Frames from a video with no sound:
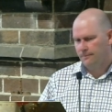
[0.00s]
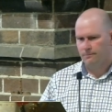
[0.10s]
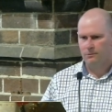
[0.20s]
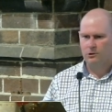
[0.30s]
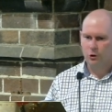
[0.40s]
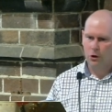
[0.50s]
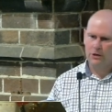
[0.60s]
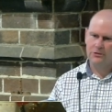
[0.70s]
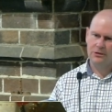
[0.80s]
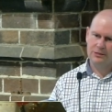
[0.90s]
God
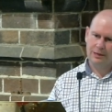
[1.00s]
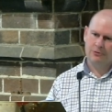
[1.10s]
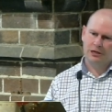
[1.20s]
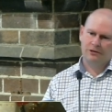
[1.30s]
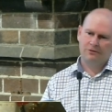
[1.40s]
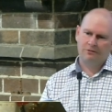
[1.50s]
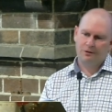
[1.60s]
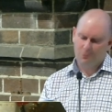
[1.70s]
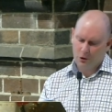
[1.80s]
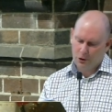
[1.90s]
is the subject of every
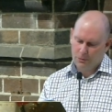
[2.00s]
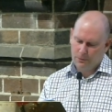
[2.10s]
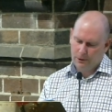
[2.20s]
verb.